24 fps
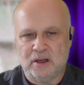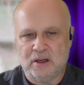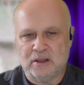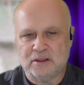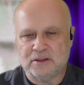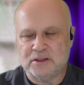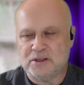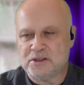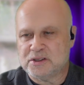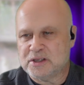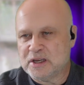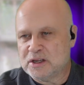
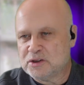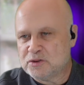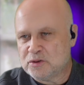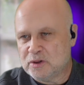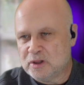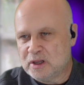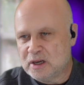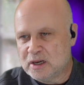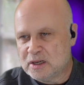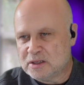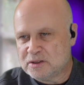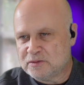
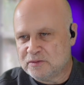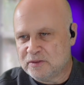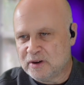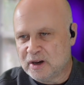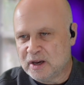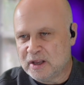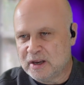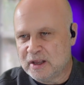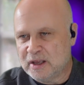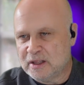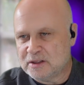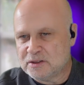Decentralized
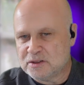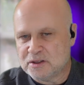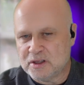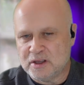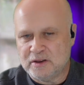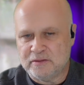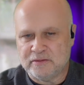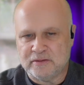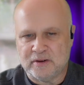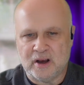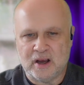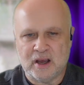finance,
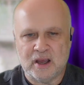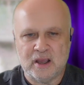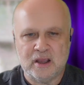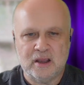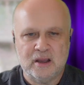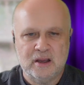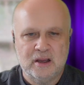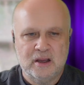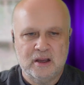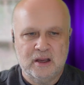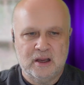DeFi,